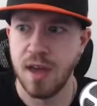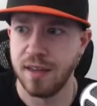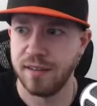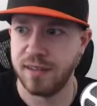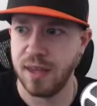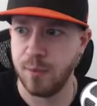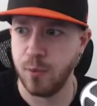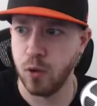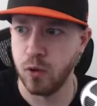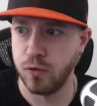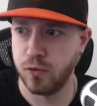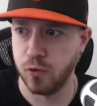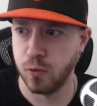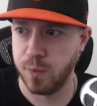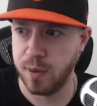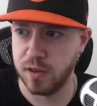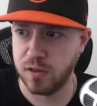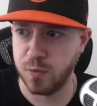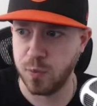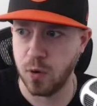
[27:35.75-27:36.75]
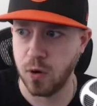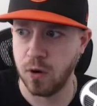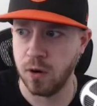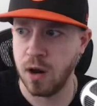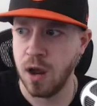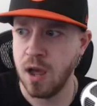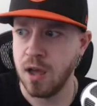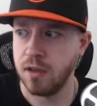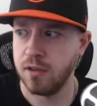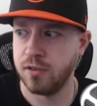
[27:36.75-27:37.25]
Same goes for Pittsburgh.
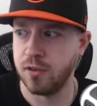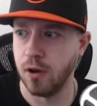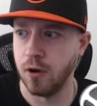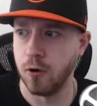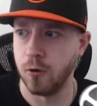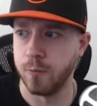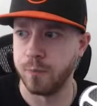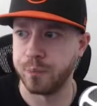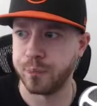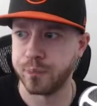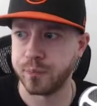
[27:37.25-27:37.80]
So,